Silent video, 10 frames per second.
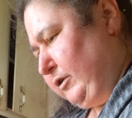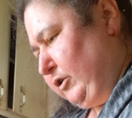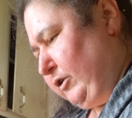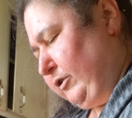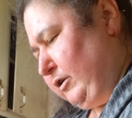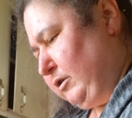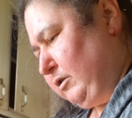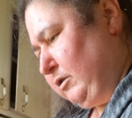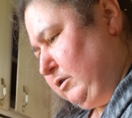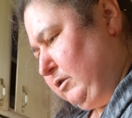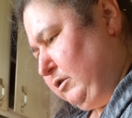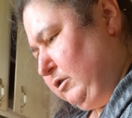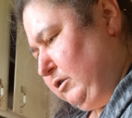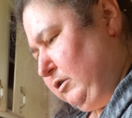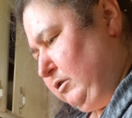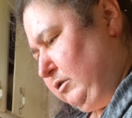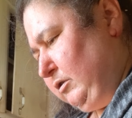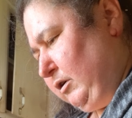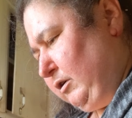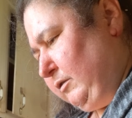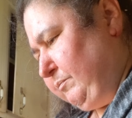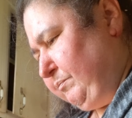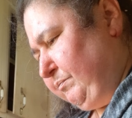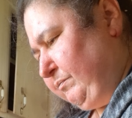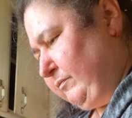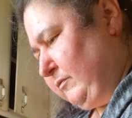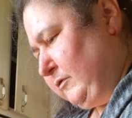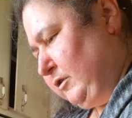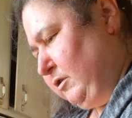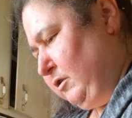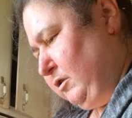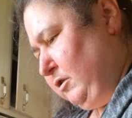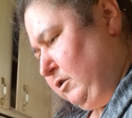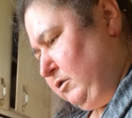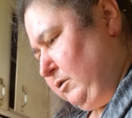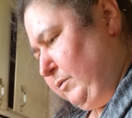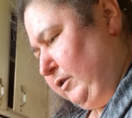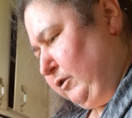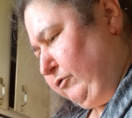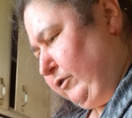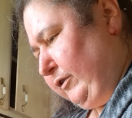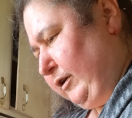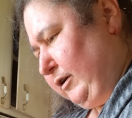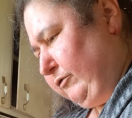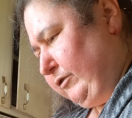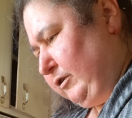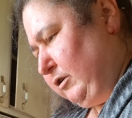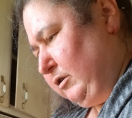it on the um, the meatloaf on the oven.